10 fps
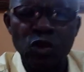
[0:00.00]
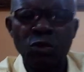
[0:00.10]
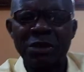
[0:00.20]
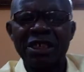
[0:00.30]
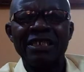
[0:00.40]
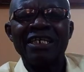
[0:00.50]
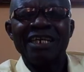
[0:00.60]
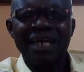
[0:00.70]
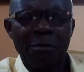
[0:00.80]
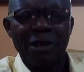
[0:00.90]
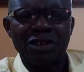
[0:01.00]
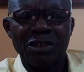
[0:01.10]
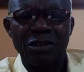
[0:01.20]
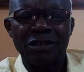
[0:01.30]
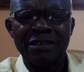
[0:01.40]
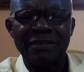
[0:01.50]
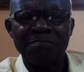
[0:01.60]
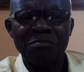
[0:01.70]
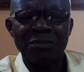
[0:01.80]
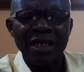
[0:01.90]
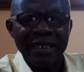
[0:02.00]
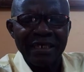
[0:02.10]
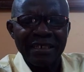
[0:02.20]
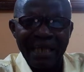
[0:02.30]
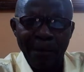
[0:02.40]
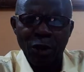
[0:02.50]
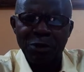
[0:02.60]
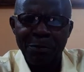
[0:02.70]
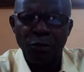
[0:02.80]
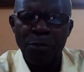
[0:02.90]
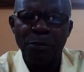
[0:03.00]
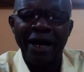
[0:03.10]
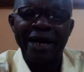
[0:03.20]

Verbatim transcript: to be grammatical, there must be proper